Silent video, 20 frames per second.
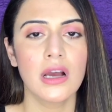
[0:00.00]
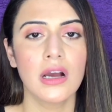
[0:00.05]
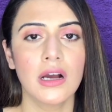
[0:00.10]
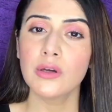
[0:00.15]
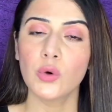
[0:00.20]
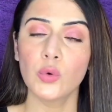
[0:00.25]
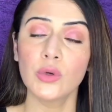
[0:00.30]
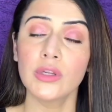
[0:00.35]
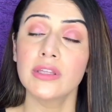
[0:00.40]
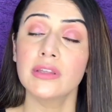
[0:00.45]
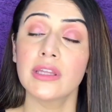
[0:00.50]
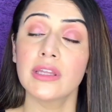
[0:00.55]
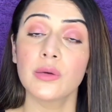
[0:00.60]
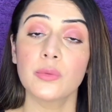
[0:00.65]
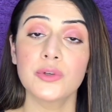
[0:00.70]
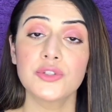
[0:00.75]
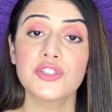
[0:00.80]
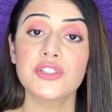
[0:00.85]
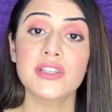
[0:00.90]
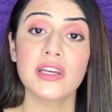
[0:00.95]
The only thing
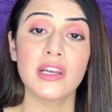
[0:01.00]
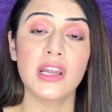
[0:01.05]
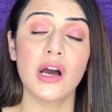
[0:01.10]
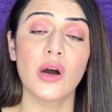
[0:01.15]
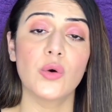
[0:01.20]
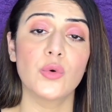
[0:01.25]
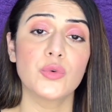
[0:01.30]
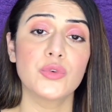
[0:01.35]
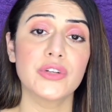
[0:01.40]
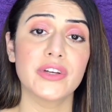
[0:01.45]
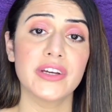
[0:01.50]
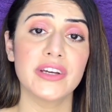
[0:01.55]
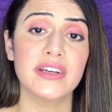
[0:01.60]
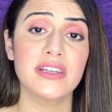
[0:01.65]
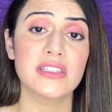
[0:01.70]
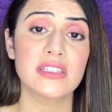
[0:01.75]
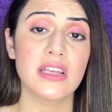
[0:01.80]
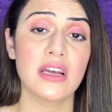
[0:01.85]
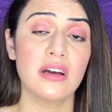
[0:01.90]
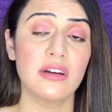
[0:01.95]
which is allowed
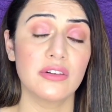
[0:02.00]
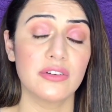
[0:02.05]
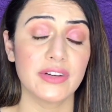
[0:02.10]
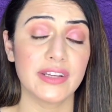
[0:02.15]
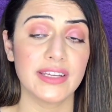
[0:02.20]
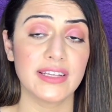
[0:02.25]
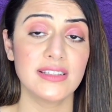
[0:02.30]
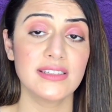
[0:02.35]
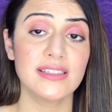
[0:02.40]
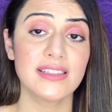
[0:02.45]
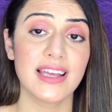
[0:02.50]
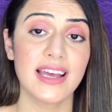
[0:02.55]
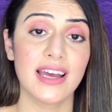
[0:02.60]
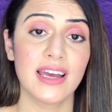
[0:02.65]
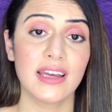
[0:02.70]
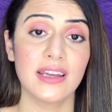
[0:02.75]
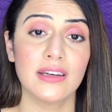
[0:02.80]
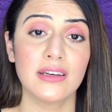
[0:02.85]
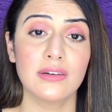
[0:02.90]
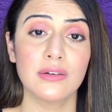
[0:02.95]
is rings.
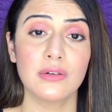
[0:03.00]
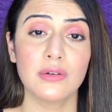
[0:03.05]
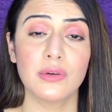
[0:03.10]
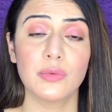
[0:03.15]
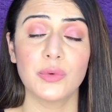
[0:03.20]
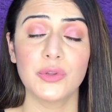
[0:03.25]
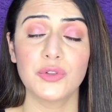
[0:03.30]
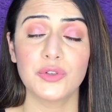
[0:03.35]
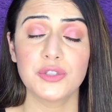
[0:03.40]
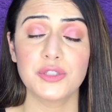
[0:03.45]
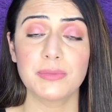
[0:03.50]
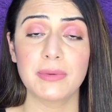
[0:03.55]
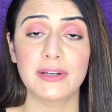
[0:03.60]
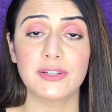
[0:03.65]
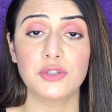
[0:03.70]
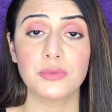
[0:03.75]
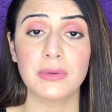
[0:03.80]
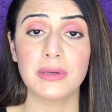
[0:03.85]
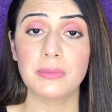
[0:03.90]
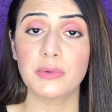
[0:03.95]
And with
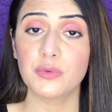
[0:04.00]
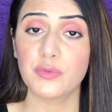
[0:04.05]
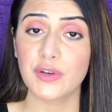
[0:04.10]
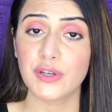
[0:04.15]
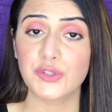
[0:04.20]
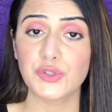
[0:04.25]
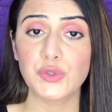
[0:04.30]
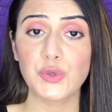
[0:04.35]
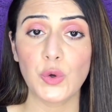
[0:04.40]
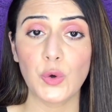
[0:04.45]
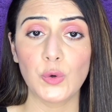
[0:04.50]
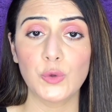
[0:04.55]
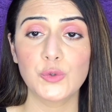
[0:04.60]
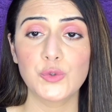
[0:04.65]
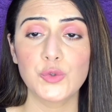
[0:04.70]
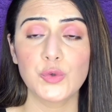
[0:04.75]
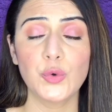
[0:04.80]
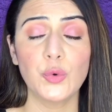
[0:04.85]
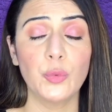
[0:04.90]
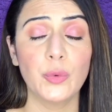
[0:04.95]
respect to being professional
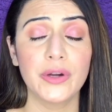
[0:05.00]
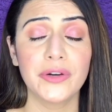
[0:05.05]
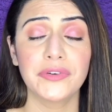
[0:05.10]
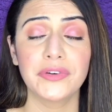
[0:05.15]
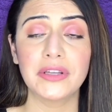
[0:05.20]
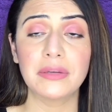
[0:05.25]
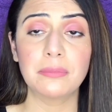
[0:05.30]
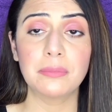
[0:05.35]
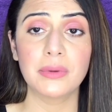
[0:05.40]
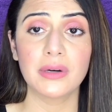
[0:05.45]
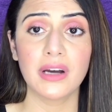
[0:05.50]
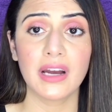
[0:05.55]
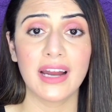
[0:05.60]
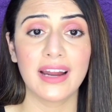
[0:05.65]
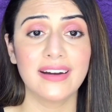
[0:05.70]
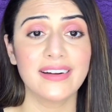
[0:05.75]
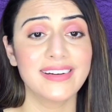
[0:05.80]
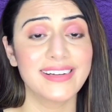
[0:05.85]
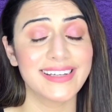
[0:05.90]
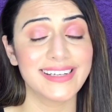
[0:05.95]
also, one ring per
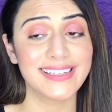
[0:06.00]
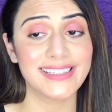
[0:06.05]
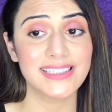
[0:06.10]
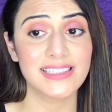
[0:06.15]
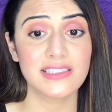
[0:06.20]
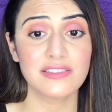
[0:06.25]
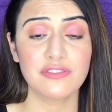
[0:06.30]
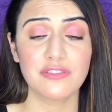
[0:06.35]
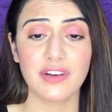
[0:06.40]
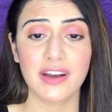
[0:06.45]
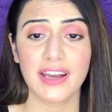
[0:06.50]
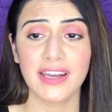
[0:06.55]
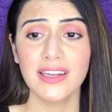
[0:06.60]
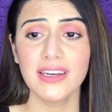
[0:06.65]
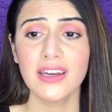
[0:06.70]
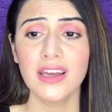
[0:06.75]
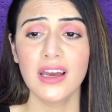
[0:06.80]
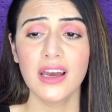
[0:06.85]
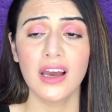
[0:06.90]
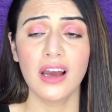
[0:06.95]
hand is fine.